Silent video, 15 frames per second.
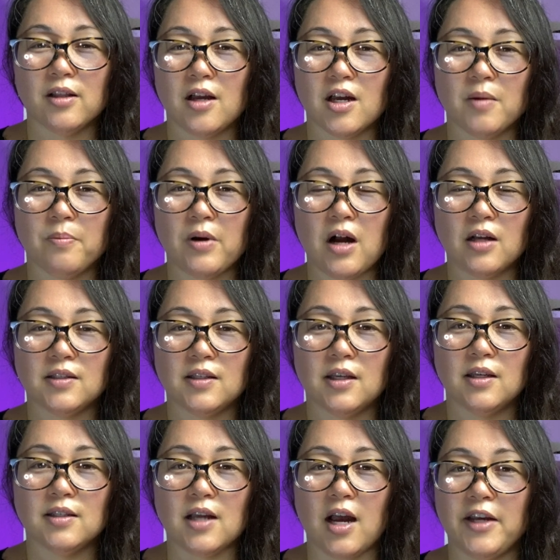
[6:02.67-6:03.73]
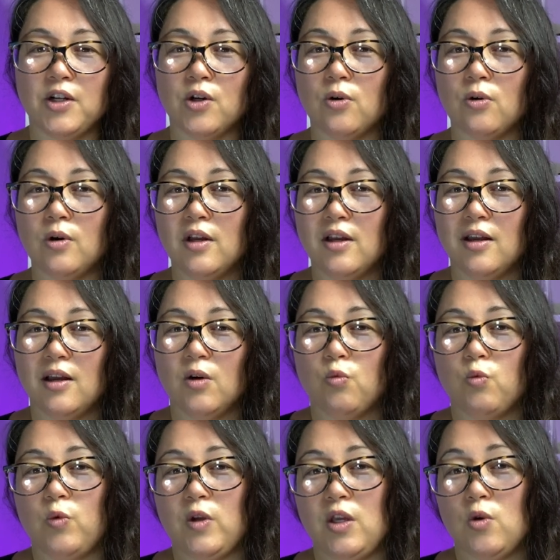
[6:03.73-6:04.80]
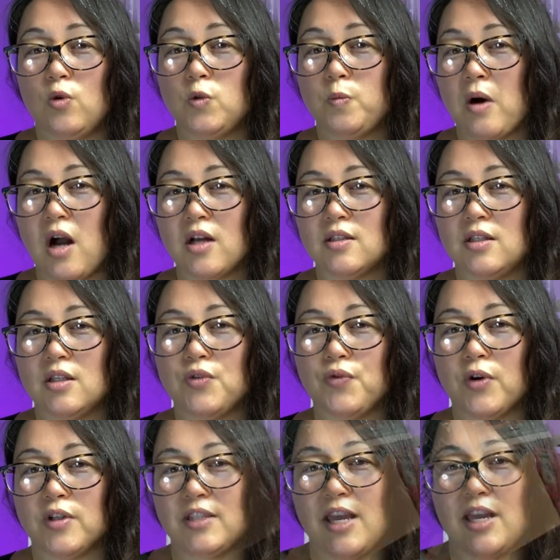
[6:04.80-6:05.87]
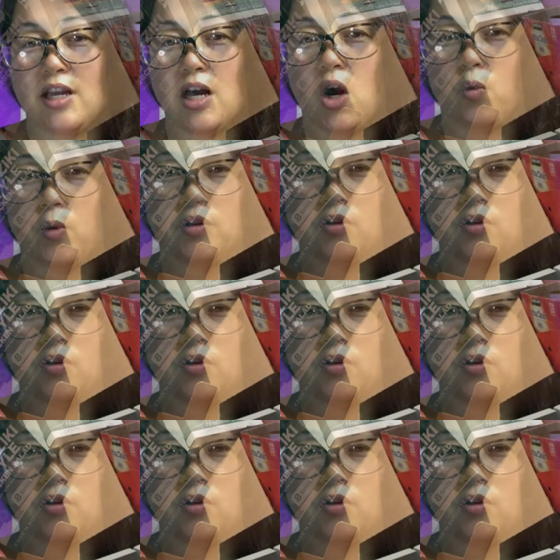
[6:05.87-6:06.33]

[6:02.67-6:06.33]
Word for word: lot of boxes. I know we use boxes for takeout when